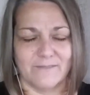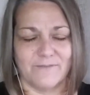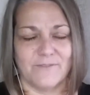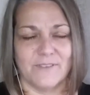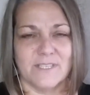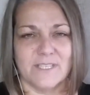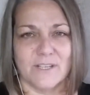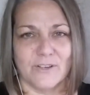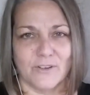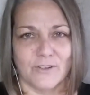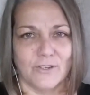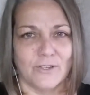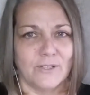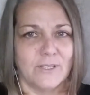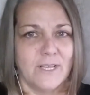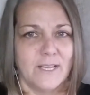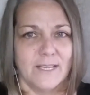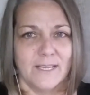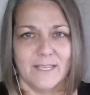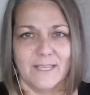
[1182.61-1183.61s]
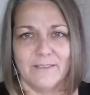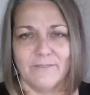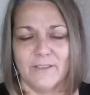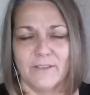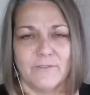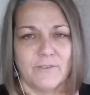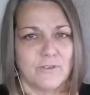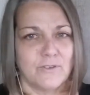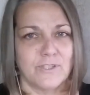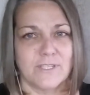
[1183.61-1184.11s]
physical, even
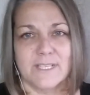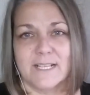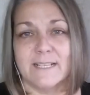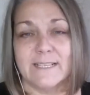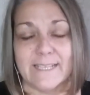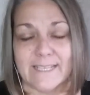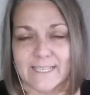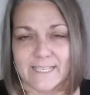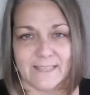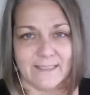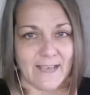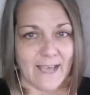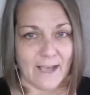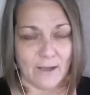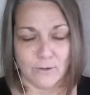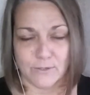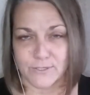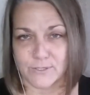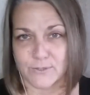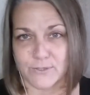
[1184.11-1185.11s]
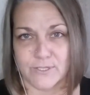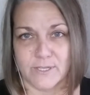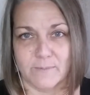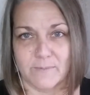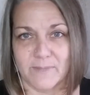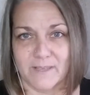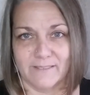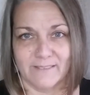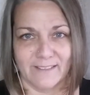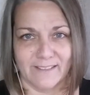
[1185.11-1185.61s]
if you're just cleaning the house or
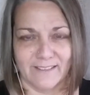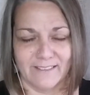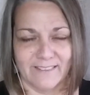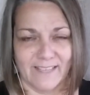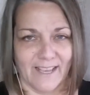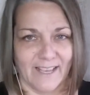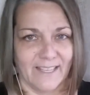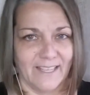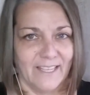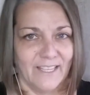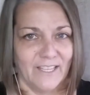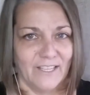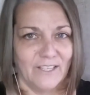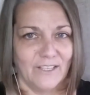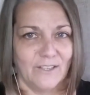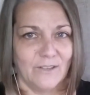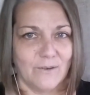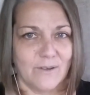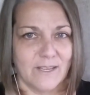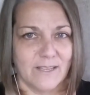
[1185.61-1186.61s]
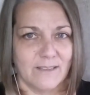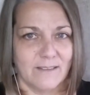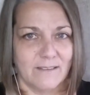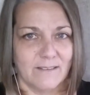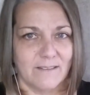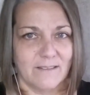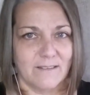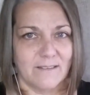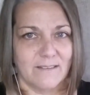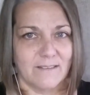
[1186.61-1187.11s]
something like that, you
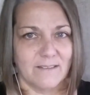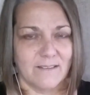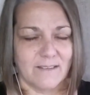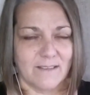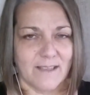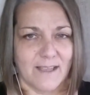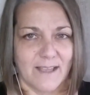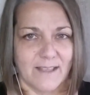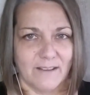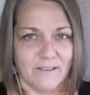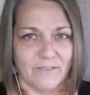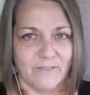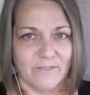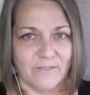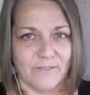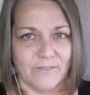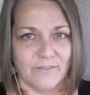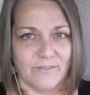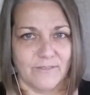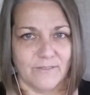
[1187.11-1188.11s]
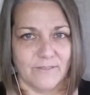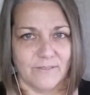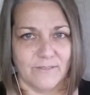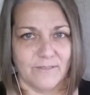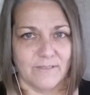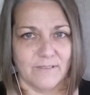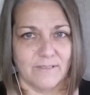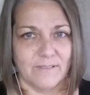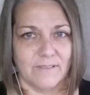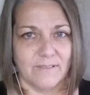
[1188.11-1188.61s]
can kind of
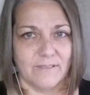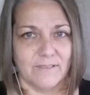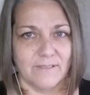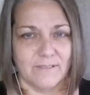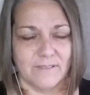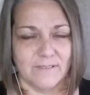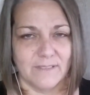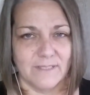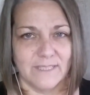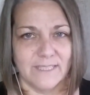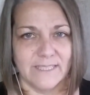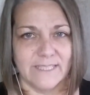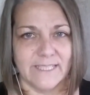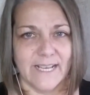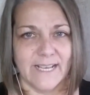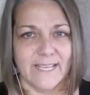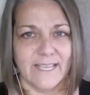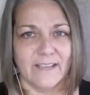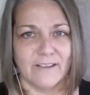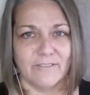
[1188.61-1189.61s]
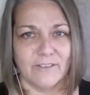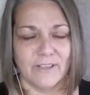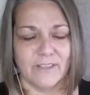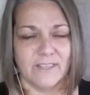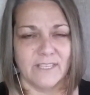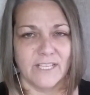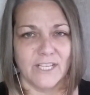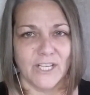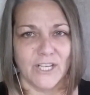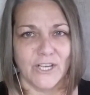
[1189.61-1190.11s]
let
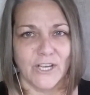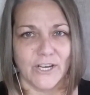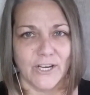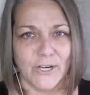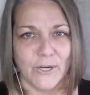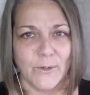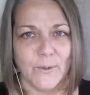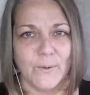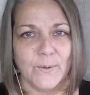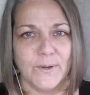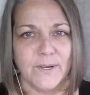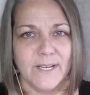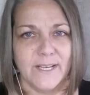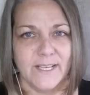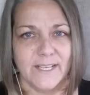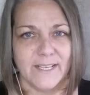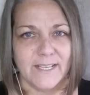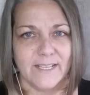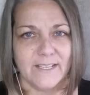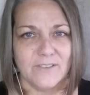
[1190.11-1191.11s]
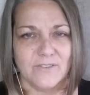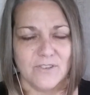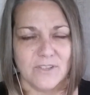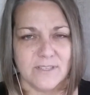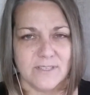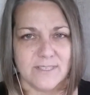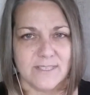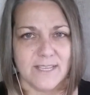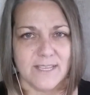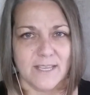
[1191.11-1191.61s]
everything go and
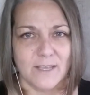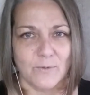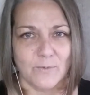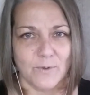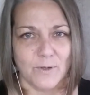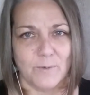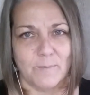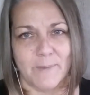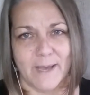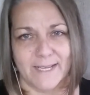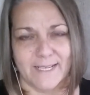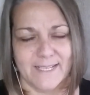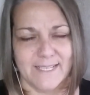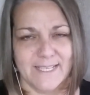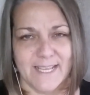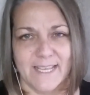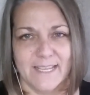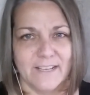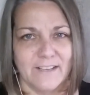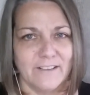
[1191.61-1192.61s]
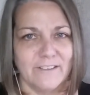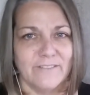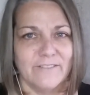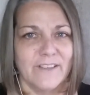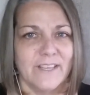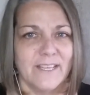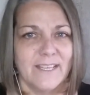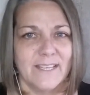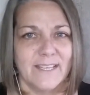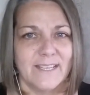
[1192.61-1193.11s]
just get real meditative
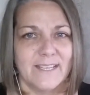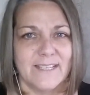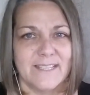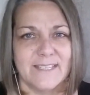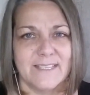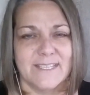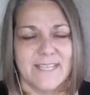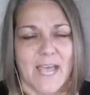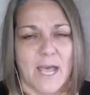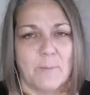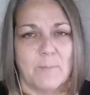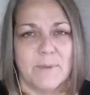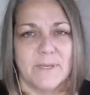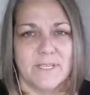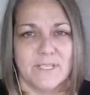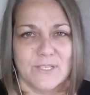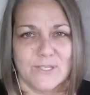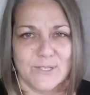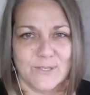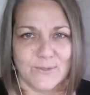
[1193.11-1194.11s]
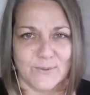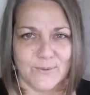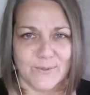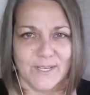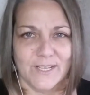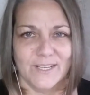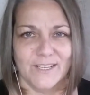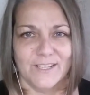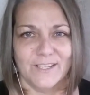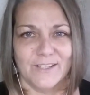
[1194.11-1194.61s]
and tap into
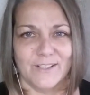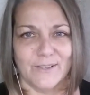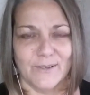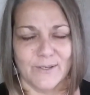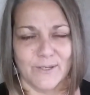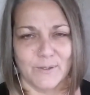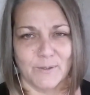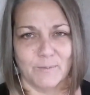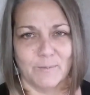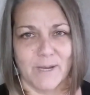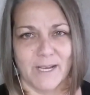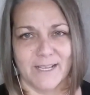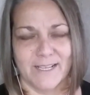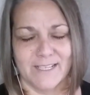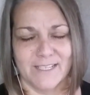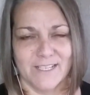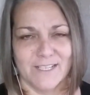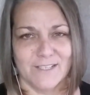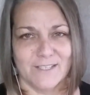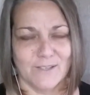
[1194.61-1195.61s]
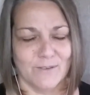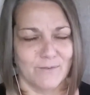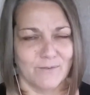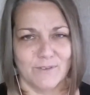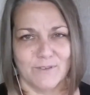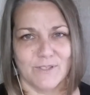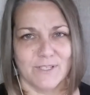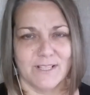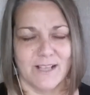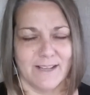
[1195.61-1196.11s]
your own mind. So
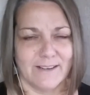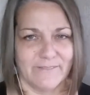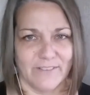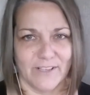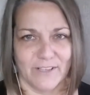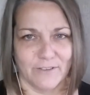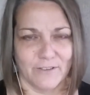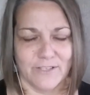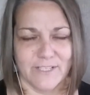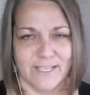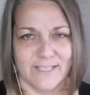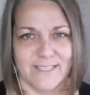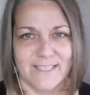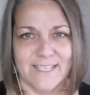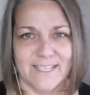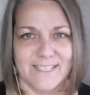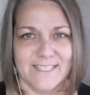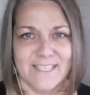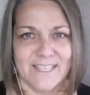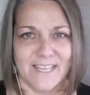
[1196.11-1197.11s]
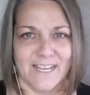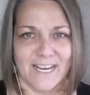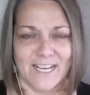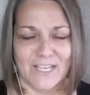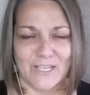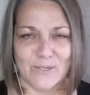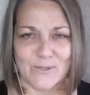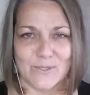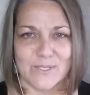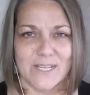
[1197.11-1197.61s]
there's a lot of other techniques that I
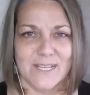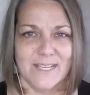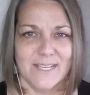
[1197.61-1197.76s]
use